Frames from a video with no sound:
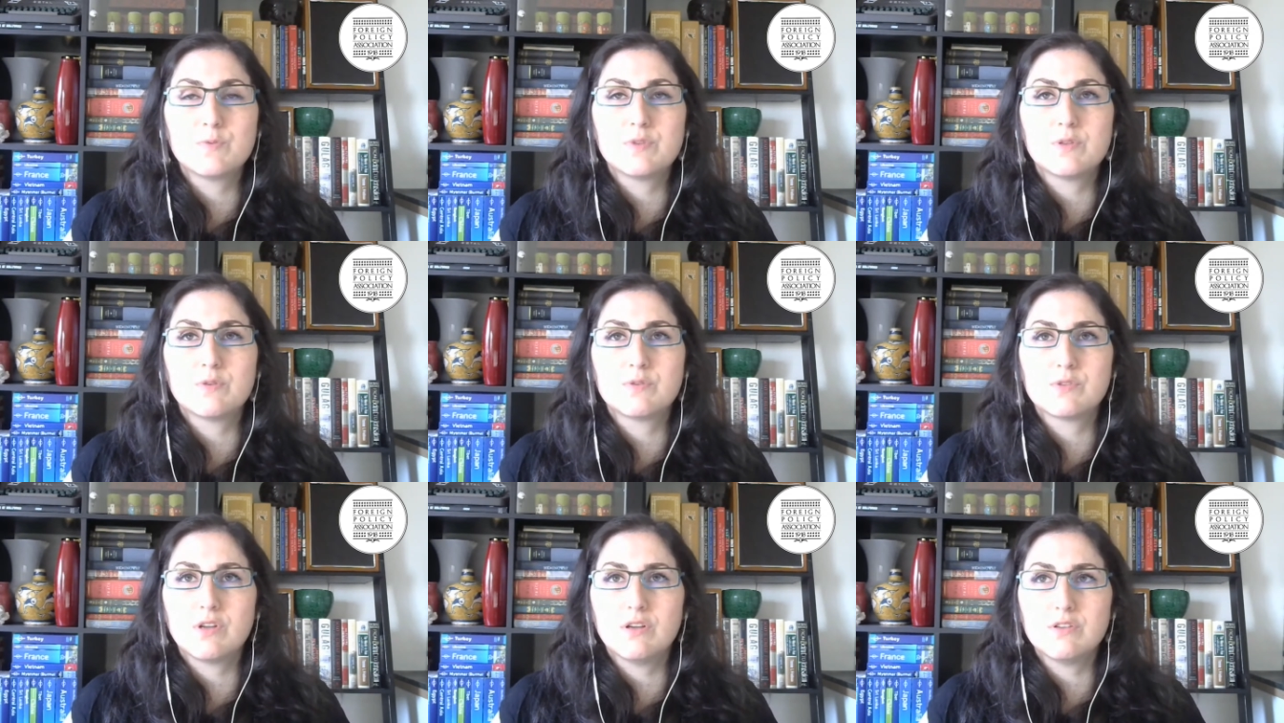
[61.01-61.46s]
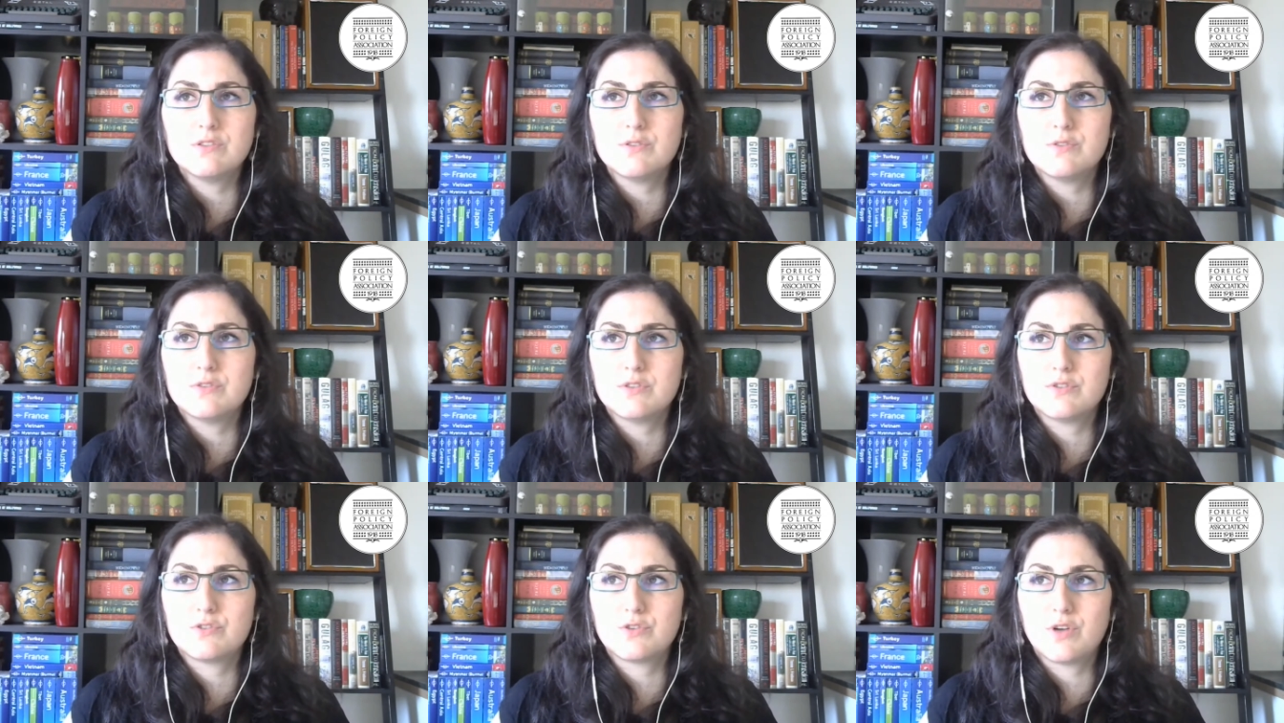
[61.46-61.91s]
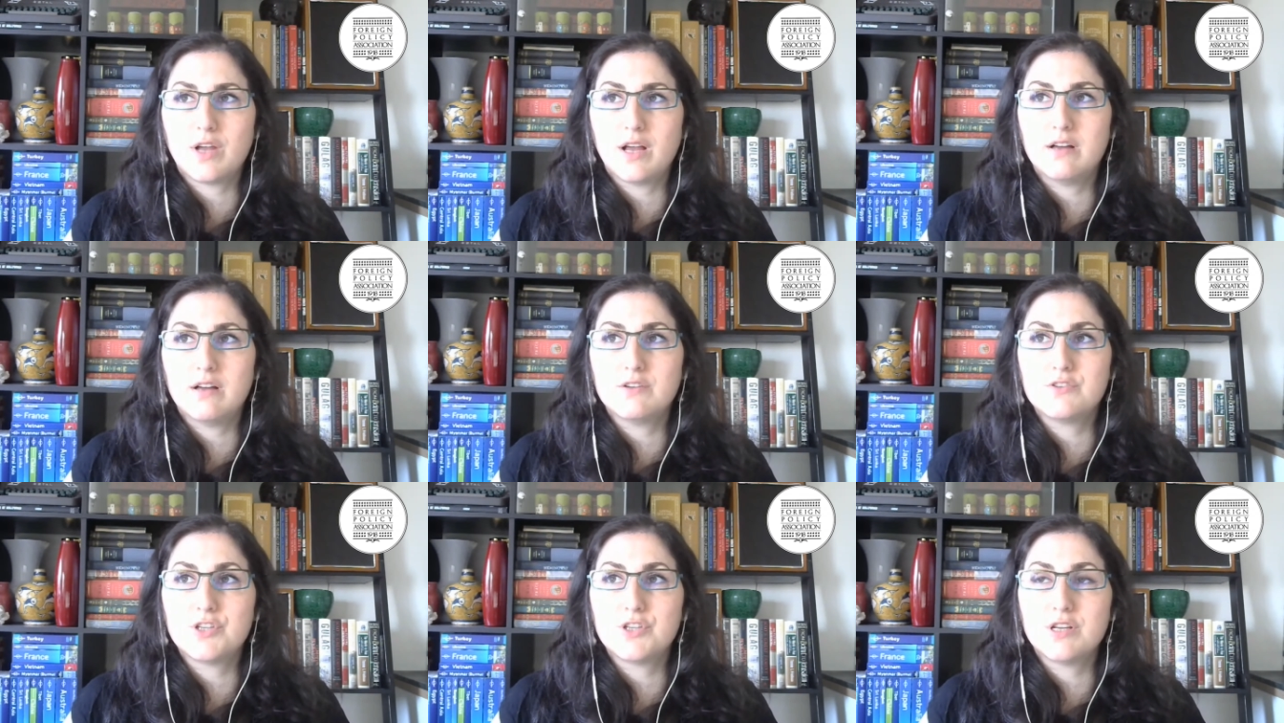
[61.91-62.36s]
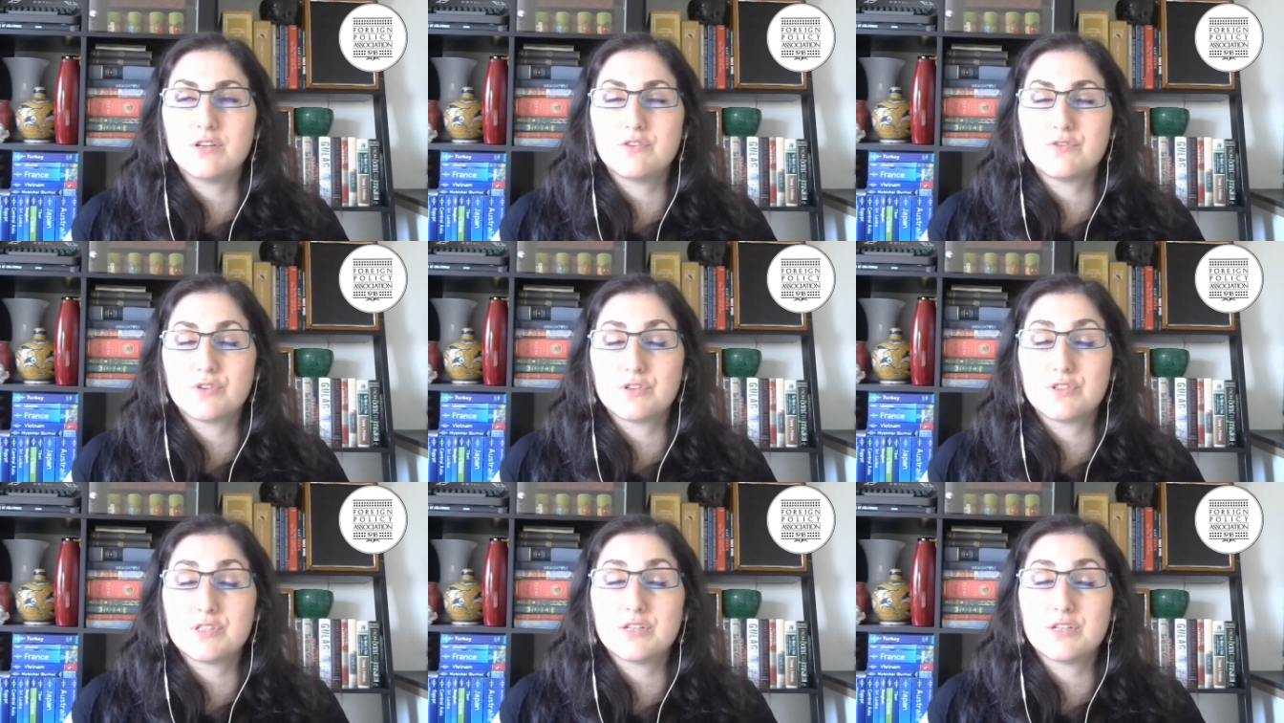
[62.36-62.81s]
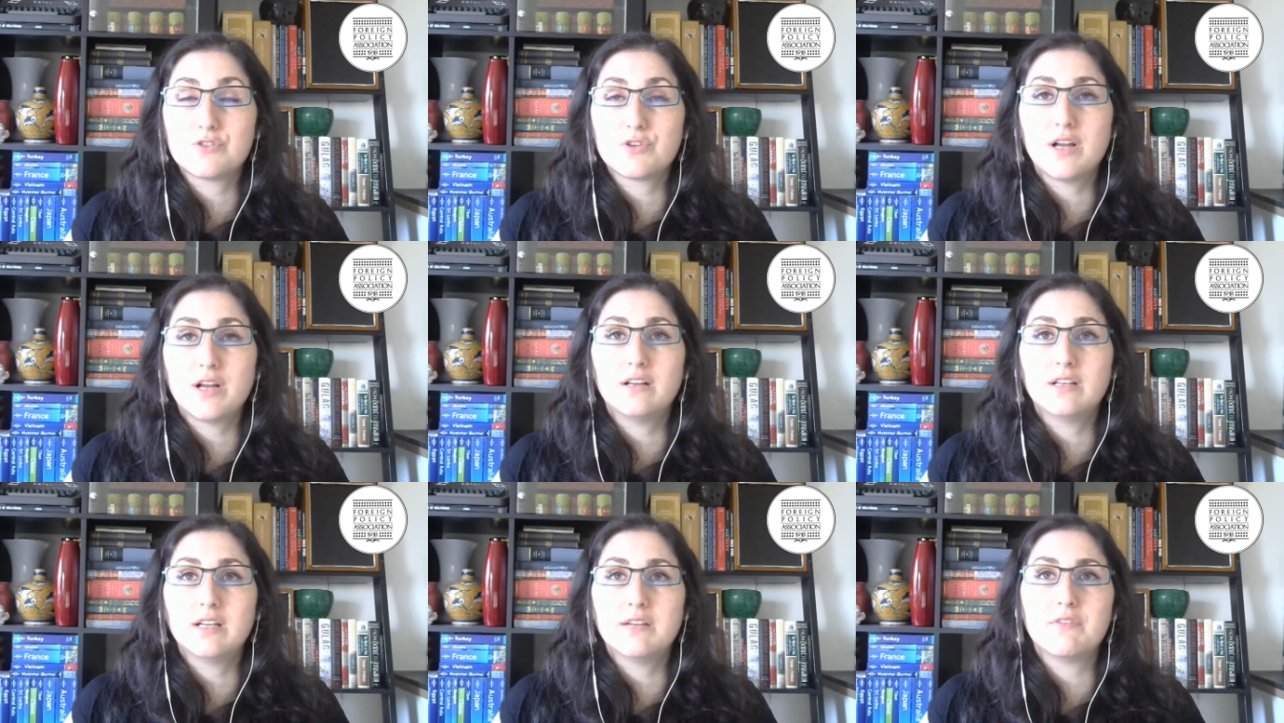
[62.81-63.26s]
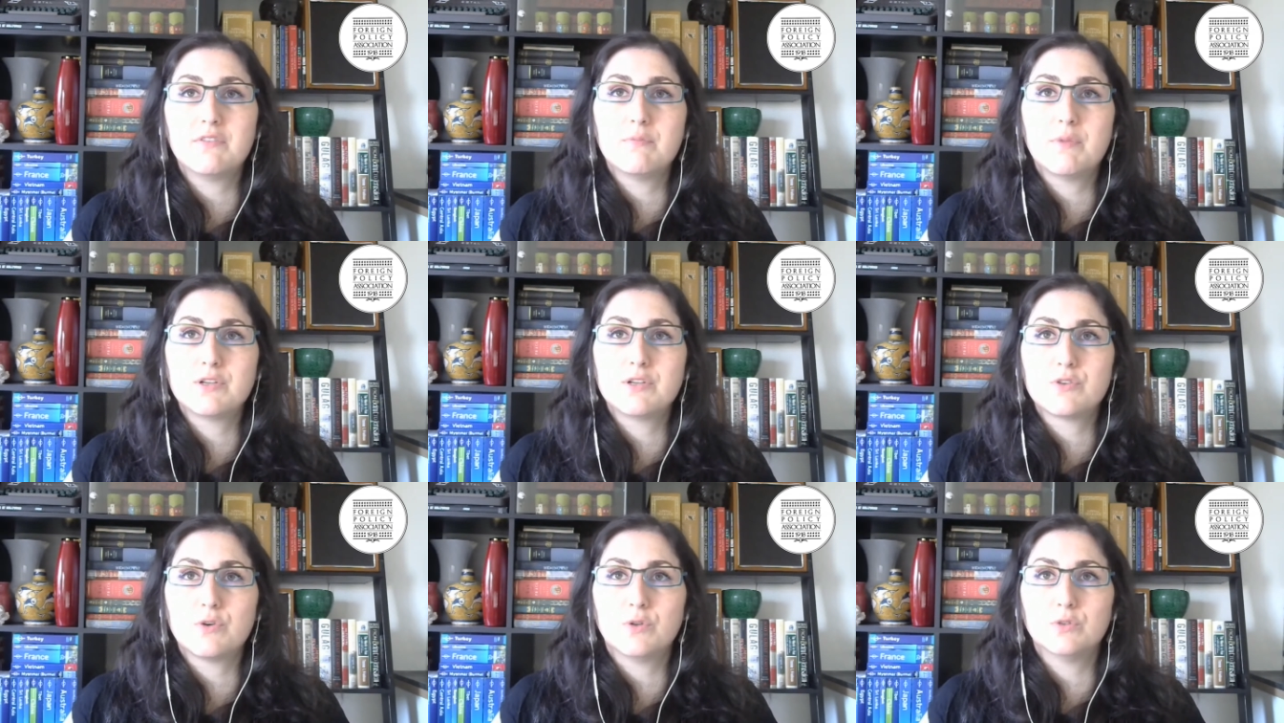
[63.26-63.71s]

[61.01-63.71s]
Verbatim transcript: but there was also centrality, centrality of a much